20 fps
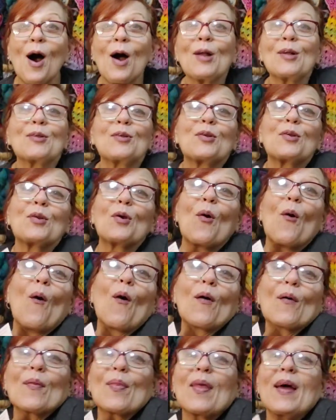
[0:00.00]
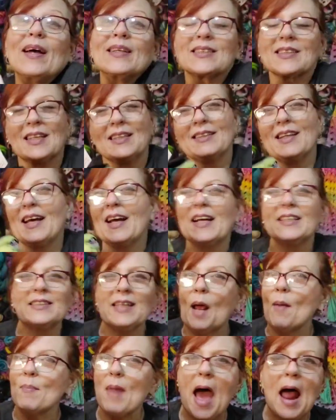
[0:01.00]
adore this. And like I
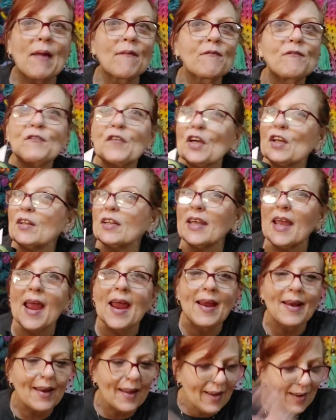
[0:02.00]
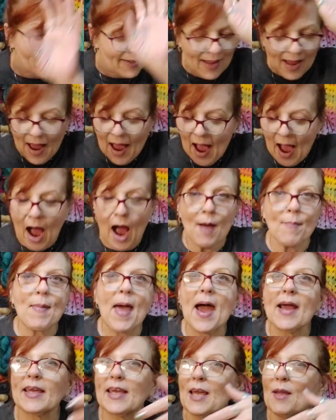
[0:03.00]
said, I'm not affiliated. I'm
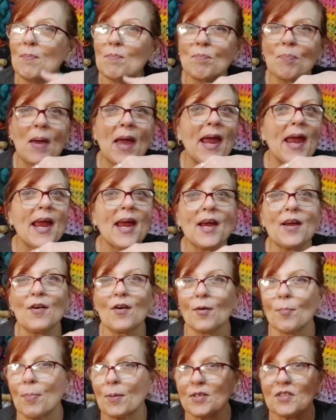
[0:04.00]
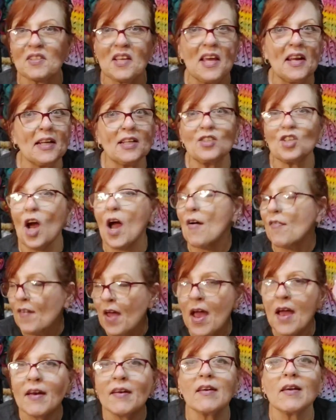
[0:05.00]
not getting paid or percentage off.
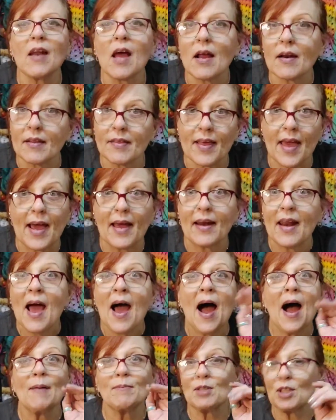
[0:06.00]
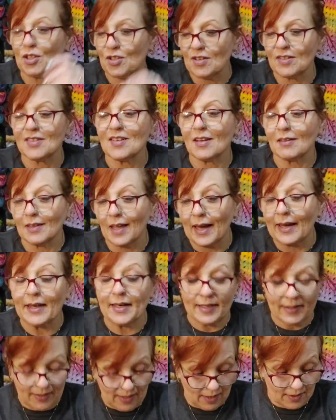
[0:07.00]
None of that. I'm just a
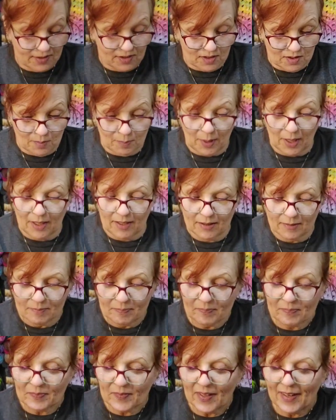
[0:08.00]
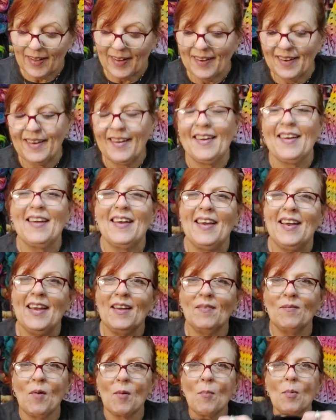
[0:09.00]
delighted customer.
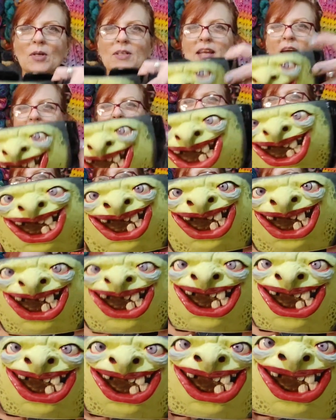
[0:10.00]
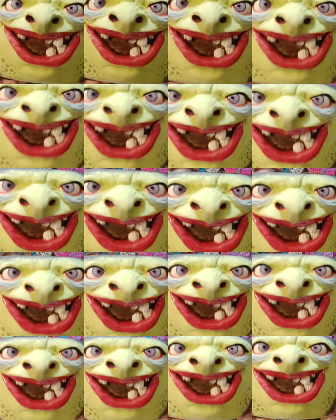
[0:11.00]
And one more time. I'll show you a good look
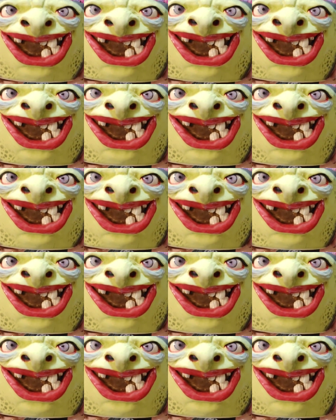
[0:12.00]
at her.